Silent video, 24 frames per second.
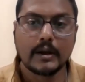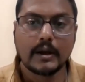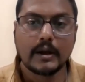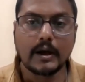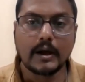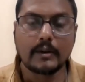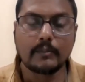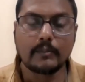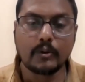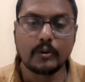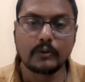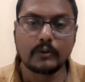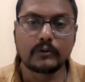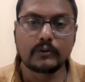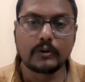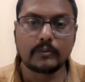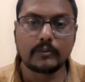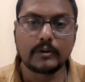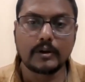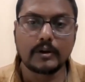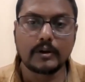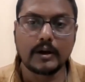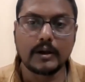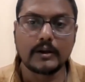And most
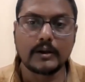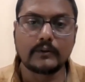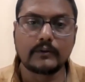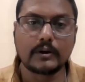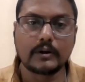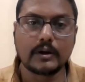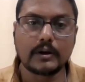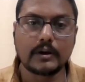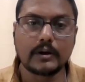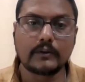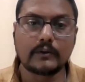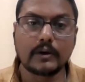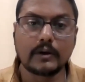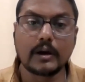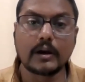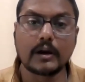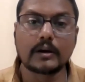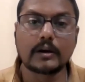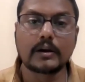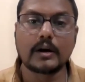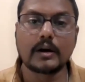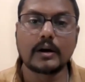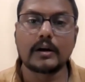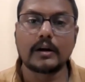of the incidents
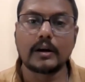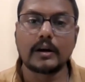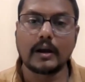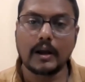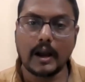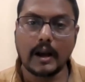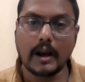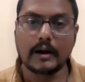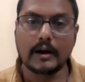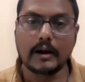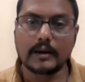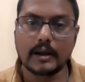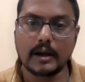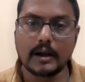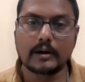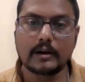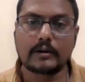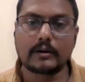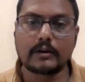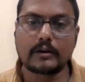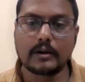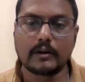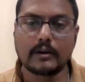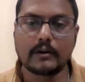occur at that
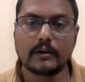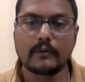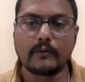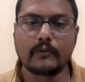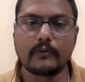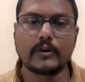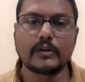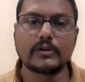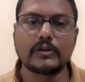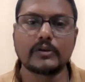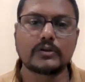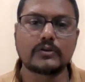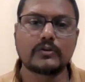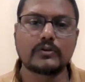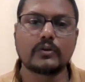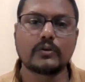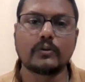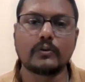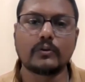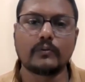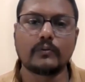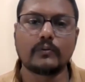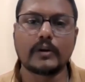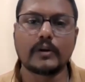fringe
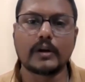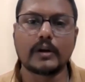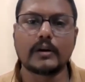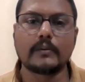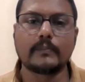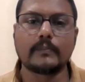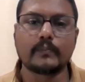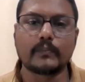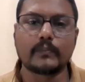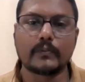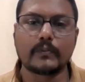zone where